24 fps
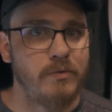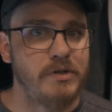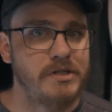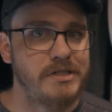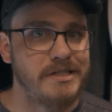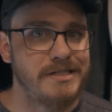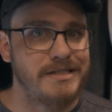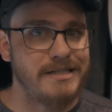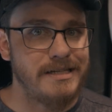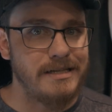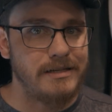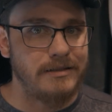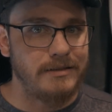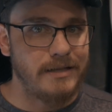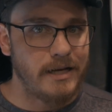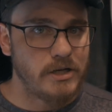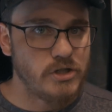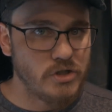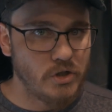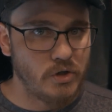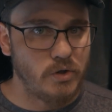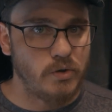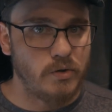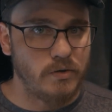which is the
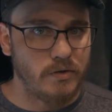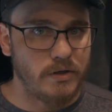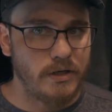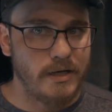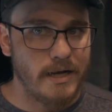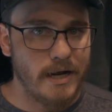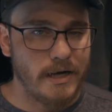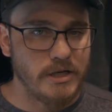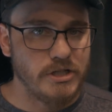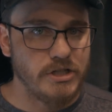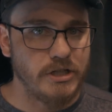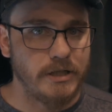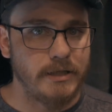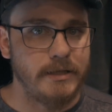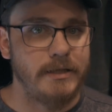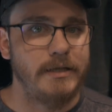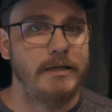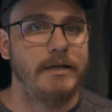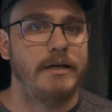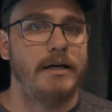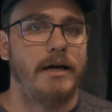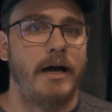electrical connection,